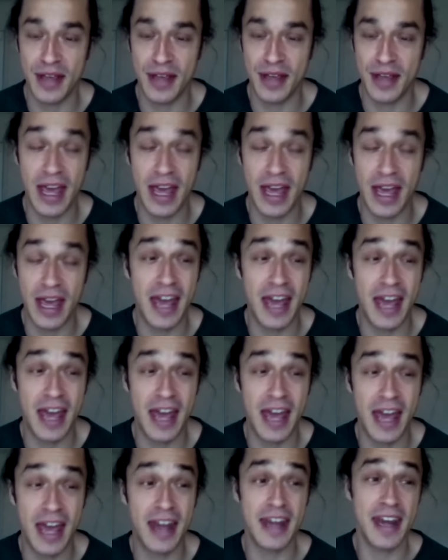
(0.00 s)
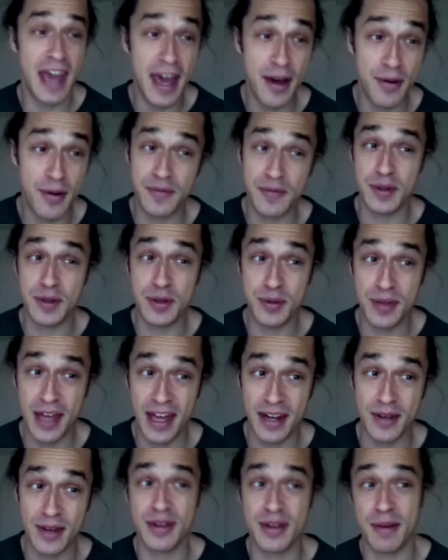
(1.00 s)
And now if you do
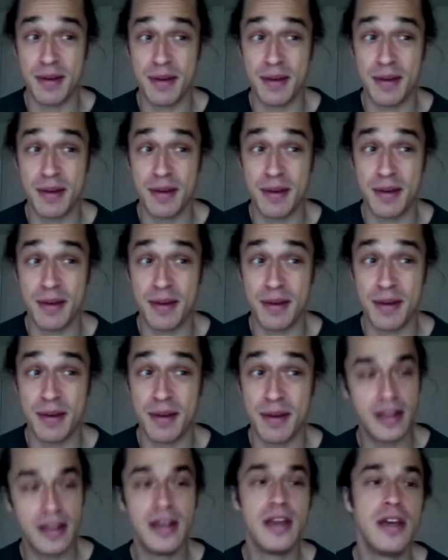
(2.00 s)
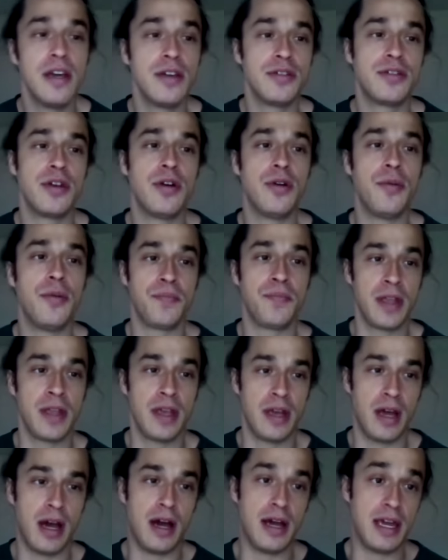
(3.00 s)
that you come back you feel it so
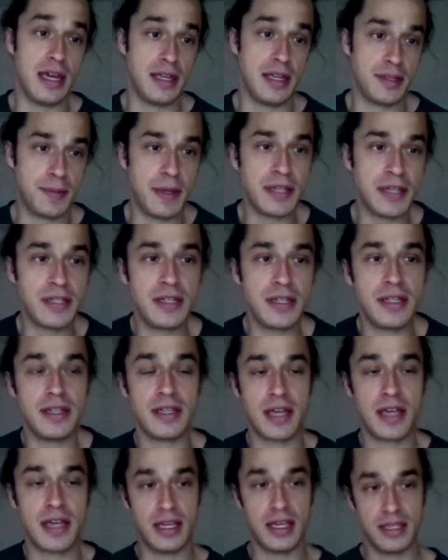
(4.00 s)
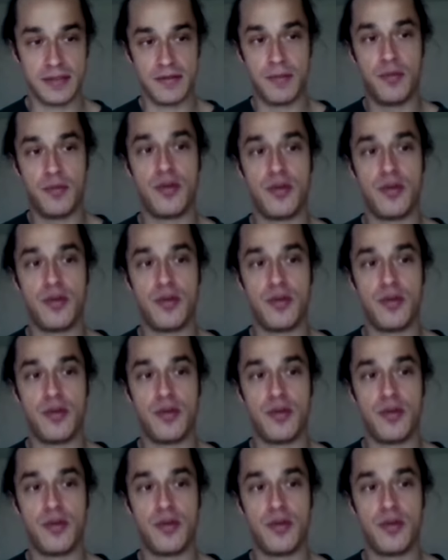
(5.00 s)
uh, especially in the case of a